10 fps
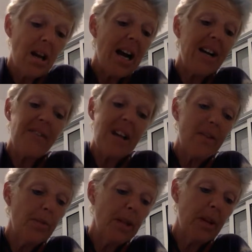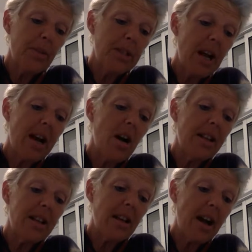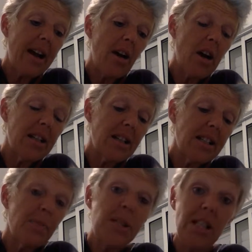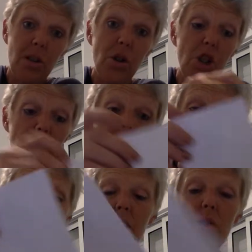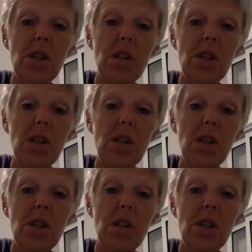I've never been able to. I got some single sheets that you